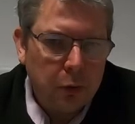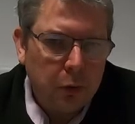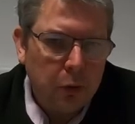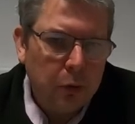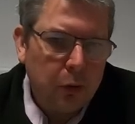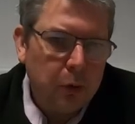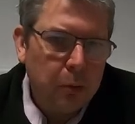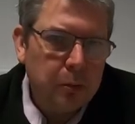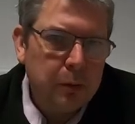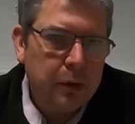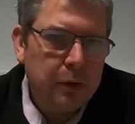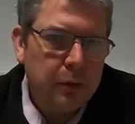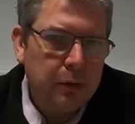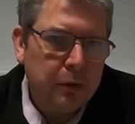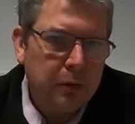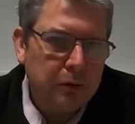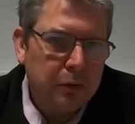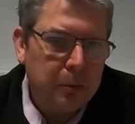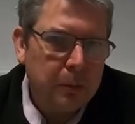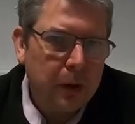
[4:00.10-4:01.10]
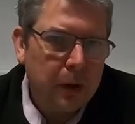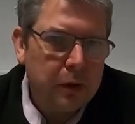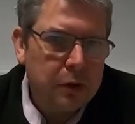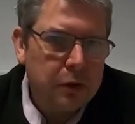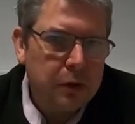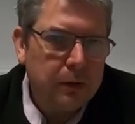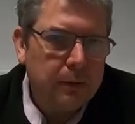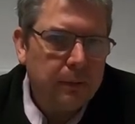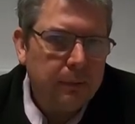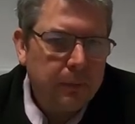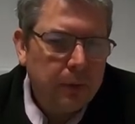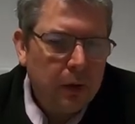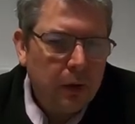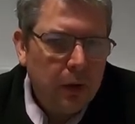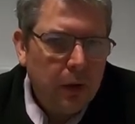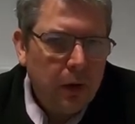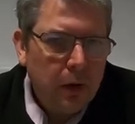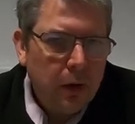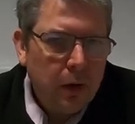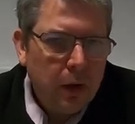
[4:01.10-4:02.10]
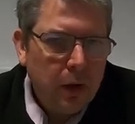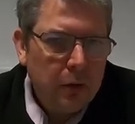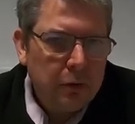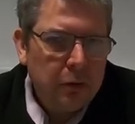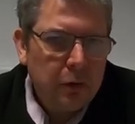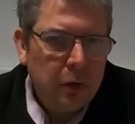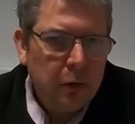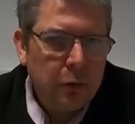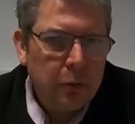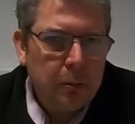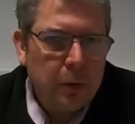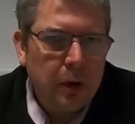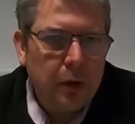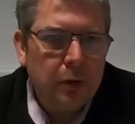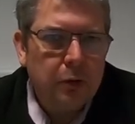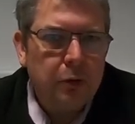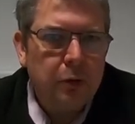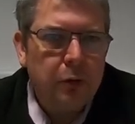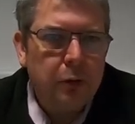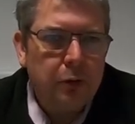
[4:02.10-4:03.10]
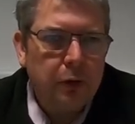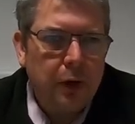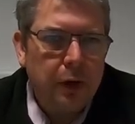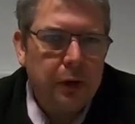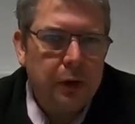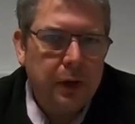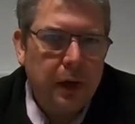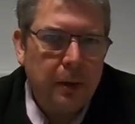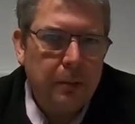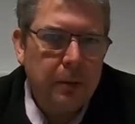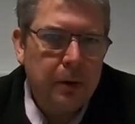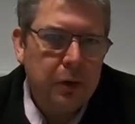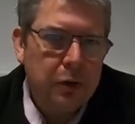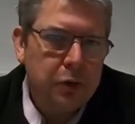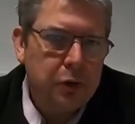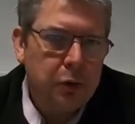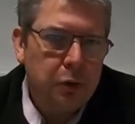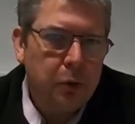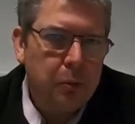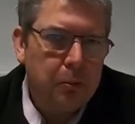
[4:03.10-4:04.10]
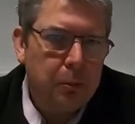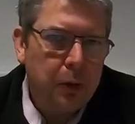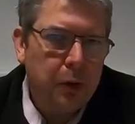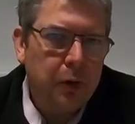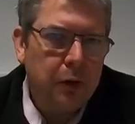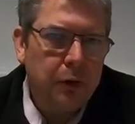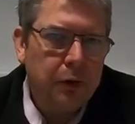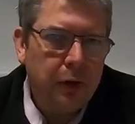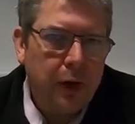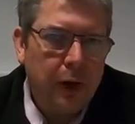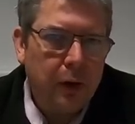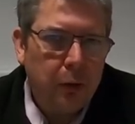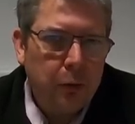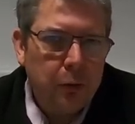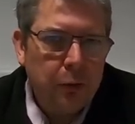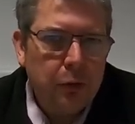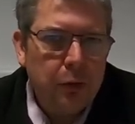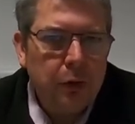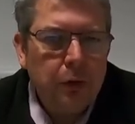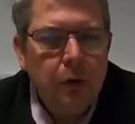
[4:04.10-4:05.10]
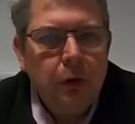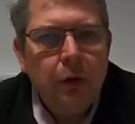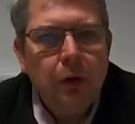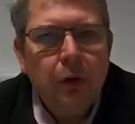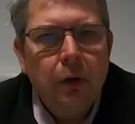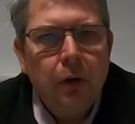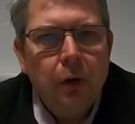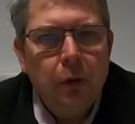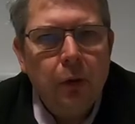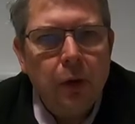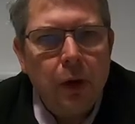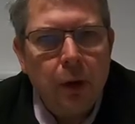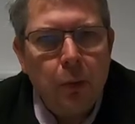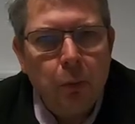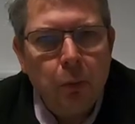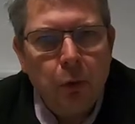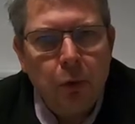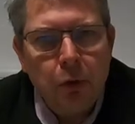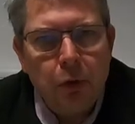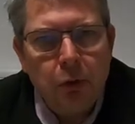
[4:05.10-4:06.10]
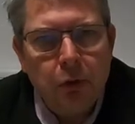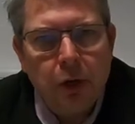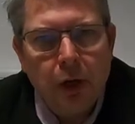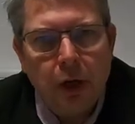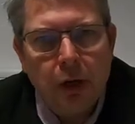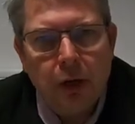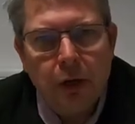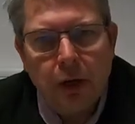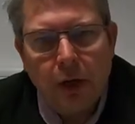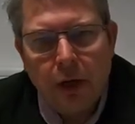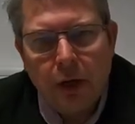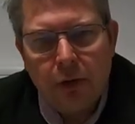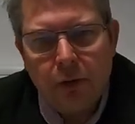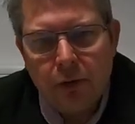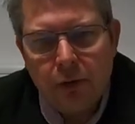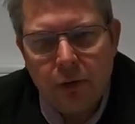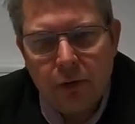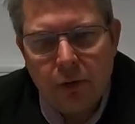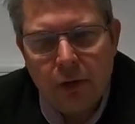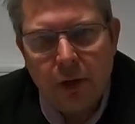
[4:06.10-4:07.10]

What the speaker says: or print information. If those pixels are damaged or burnt out, then what you can get is